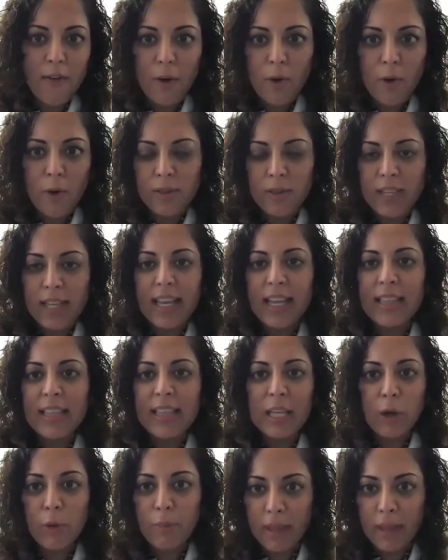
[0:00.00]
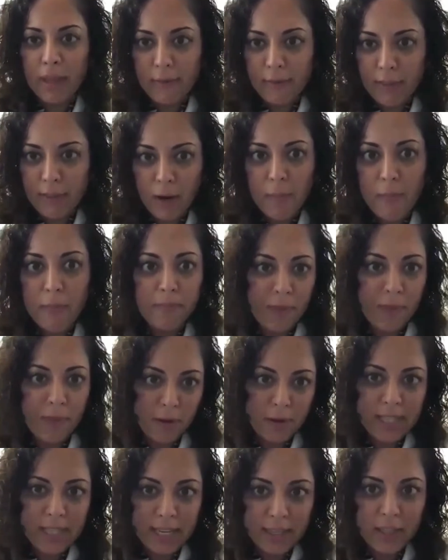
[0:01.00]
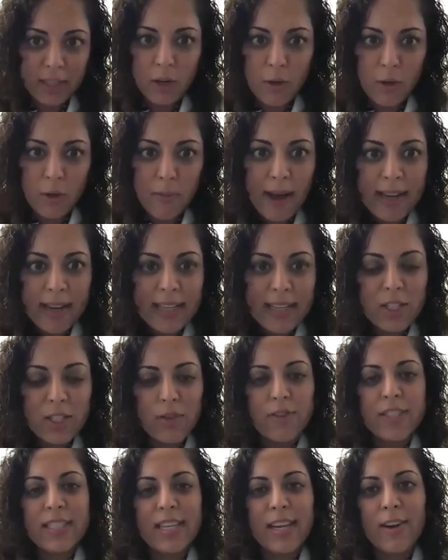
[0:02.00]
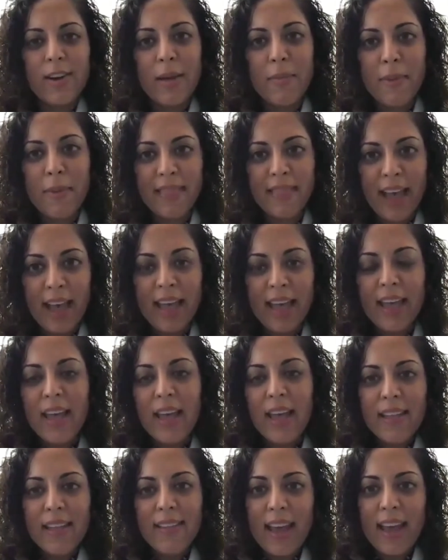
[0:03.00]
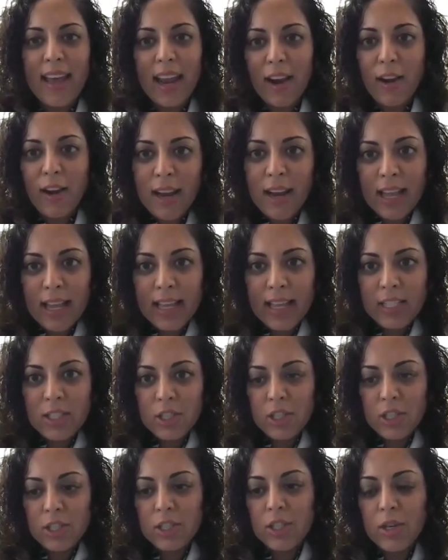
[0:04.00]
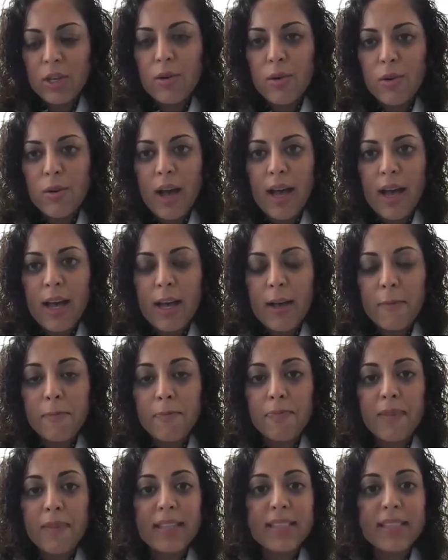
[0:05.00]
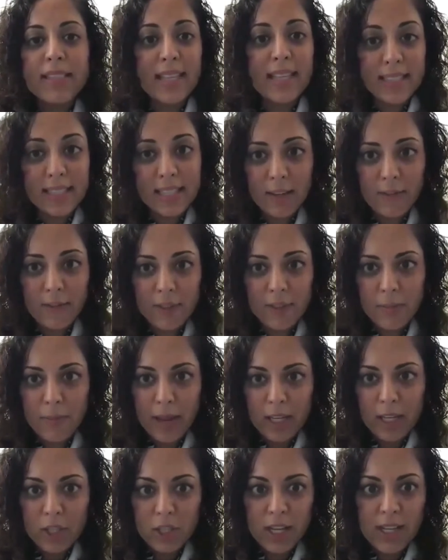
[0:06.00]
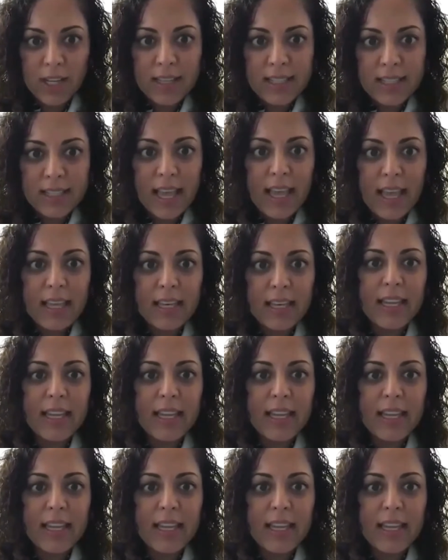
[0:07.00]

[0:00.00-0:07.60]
only a little bit of their technical body surface area, but that area is just so sensitive to patients and